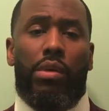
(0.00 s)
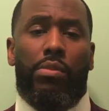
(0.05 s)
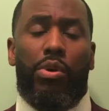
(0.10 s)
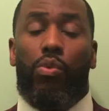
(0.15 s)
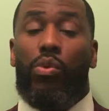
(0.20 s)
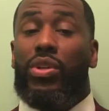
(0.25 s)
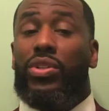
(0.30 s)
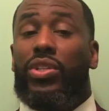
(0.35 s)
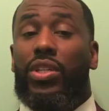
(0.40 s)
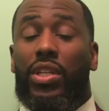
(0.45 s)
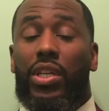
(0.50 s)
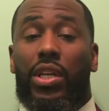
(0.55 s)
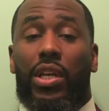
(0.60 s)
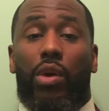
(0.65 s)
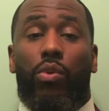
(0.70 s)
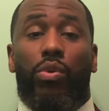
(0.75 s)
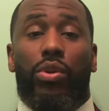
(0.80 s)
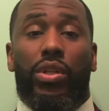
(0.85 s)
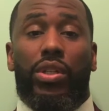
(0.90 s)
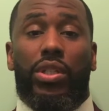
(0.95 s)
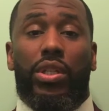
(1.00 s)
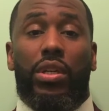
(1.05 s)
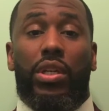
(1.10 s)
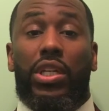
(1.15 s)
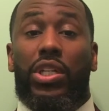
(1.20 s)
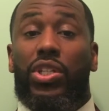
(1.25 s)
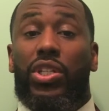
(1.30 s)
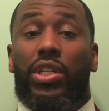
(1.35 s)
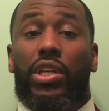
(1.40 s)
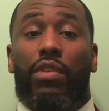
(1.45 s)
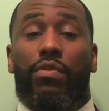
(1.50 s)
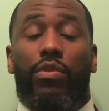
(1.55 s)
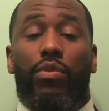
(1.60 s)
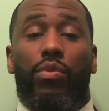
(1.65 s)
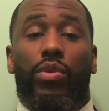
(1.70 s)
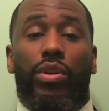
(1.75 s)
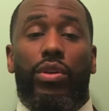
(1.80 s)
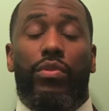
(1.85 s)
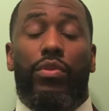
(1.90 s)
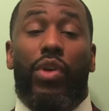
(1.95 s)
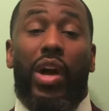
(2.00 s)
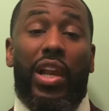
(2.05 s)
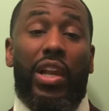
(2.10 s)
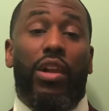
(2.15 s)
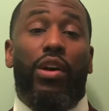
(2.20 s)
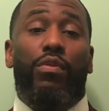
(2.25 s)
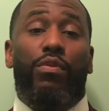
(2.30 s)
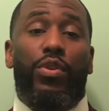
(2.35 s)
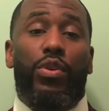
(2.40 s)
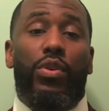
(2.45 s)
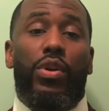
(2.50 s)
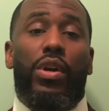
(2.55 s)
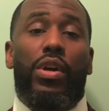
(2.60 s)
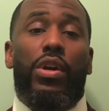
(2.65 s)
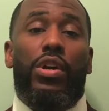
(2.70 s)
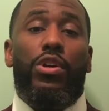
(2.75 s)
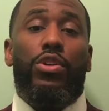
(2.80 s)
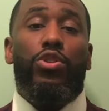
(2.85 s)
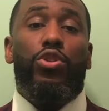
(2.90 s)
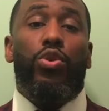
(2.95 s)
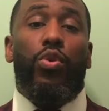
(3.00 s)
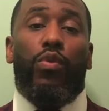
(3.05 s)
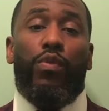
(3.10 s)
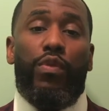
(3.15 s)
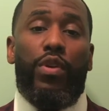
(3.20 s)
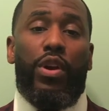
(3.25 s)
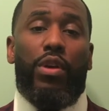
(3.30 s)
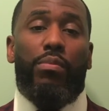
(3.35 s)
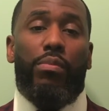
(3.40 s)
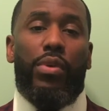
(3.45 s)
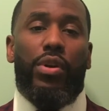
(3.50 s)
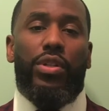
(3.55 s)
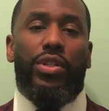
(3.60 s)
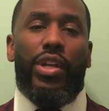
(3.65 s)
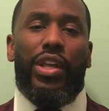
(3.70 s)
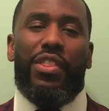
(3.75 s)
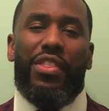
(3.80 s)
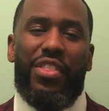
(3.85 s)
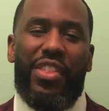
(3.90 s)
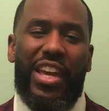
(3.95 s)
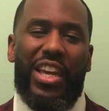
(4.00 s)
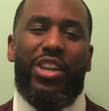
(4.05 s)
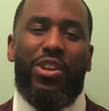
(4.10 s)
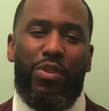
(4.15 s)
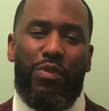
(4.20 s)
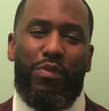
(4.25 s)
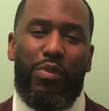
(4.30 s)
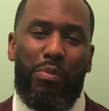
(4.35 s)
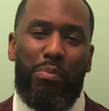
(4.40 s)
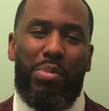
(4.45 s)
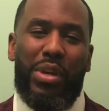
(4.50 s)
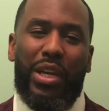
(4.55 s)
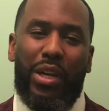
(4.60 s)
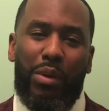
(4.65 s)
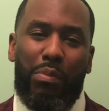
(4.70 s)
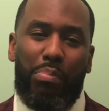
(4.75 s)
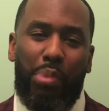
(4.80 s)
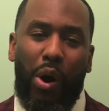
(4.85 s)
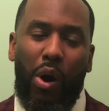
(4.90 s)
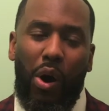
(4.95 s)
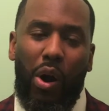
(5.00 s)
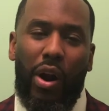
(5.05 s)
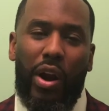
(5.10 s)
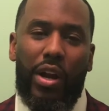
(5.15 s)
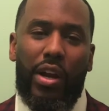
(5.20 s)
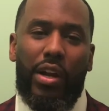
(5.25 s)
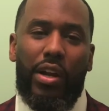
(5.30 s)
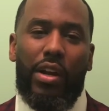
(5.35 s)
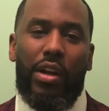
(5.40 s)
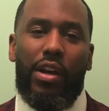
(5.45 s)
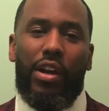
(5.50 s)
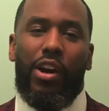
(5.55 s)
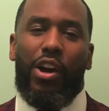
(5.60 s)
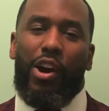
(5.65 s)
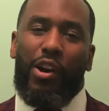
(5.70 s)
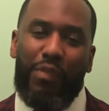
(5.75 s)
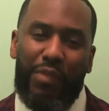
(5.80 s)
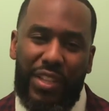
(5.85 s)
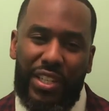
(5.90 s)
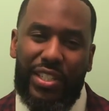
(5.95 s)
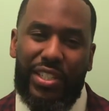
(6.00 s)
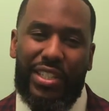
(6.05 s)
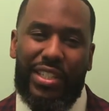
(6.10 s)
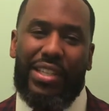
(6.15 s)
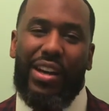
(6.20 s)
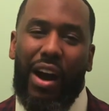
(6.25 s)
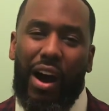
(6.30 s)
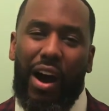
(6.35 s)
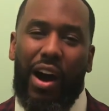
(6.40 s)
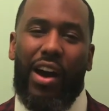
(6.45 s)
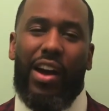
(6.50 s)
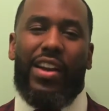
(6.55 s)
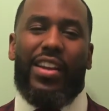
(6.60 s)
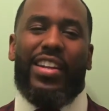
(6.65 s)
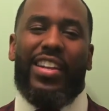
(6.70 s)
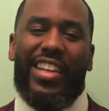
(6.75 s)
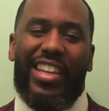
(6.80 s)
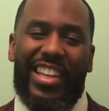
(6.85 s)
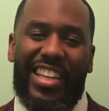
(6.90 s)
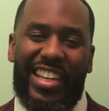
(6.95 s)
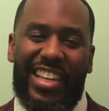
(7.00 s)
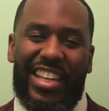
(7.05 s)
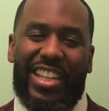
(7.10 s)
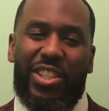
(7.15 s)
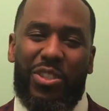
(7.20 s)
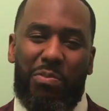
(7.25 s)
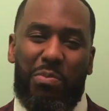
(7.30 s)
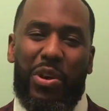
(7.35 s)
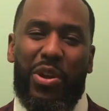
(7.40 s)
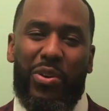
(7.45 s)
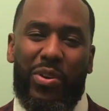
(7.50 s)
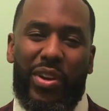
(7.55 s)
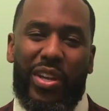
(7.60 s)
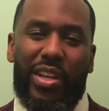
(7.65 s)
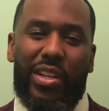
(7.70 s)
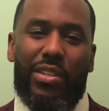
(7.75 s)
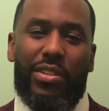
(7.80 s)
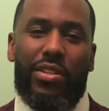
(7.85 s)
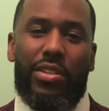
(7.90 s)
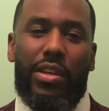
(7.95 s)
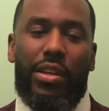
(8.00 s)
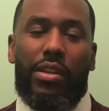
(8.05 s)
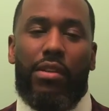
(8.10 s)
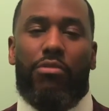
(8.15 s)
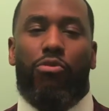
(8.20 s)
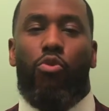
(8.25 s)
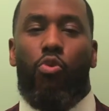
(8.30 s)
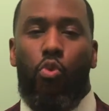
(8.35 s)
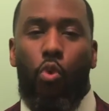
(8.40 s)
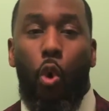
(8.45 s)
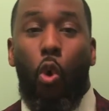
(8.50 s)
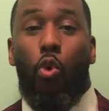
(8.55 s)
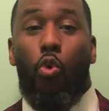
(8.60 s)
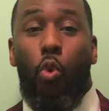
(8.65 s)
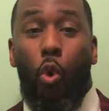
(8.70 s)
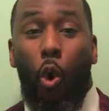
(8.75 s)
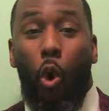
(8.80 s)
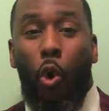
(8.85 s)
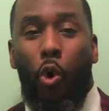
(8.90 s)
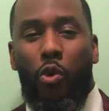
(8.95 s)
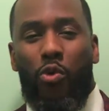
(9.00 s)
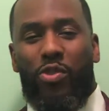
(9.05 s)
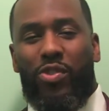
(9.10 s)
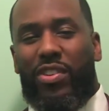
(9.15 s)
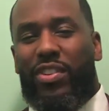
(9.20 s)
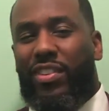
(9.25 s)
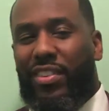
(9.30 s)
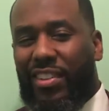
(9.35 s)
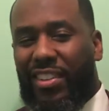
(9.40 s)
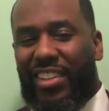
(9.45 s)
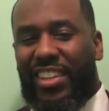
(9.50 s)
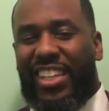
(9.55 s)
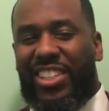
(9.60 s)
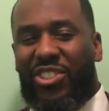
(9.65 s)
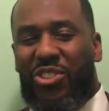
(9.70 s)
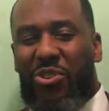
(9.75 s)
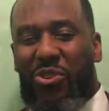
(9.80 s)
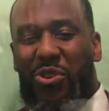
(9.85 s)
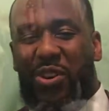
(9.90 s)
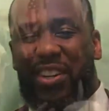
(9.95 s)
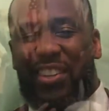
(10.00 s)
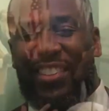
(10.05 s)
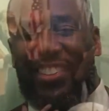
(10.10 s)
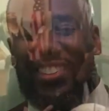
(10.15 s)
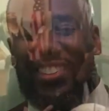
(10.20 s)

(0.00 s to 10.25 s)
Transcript: But once again, I want to tell each and every one of you, I love you so very much and thank you for being a part of this God experience. Woo woo. Let's do it.